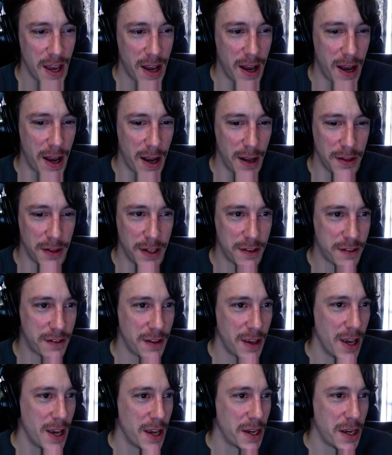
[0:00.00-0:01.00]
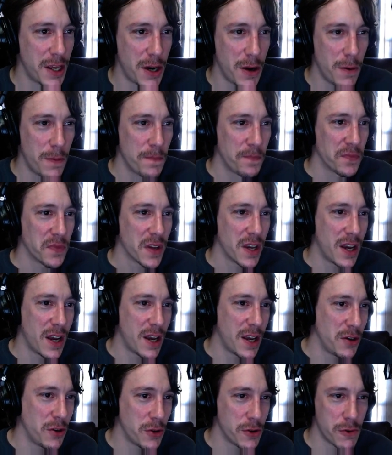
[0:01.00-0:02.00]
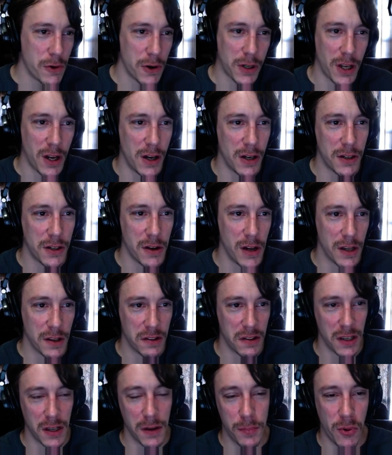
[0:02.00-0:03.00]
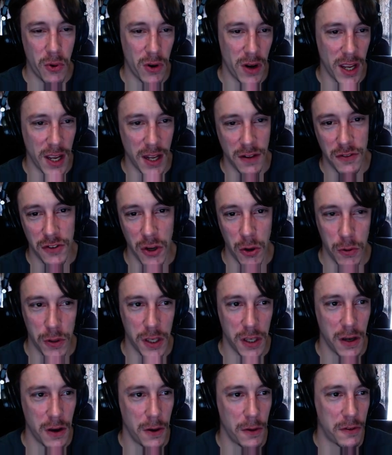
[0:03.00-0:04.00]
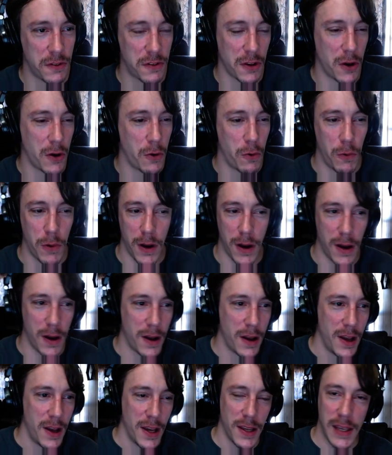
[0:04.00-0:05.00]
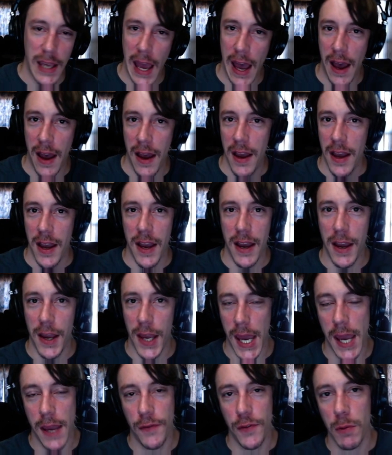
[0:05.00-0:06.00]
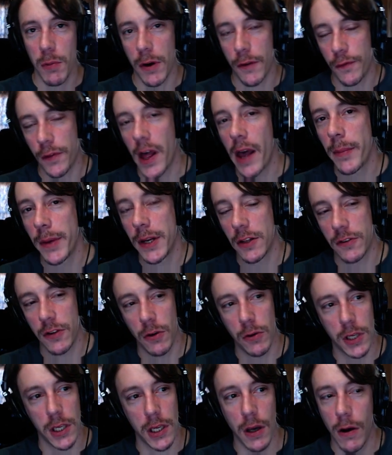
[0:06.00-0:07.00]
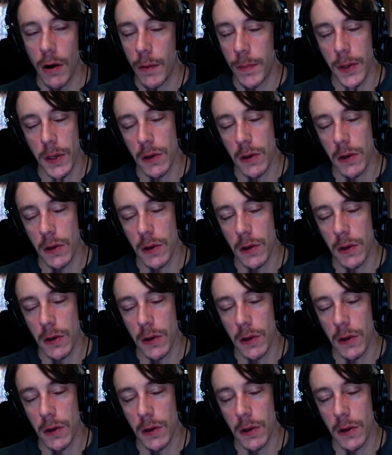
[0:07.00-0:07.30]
Uh, let's you know. Uh, in New York, Hong Kong, Singapore, and Tokyo. So, uh, yeah. Uh, hey, if you want to fly me to Tokyo, I'll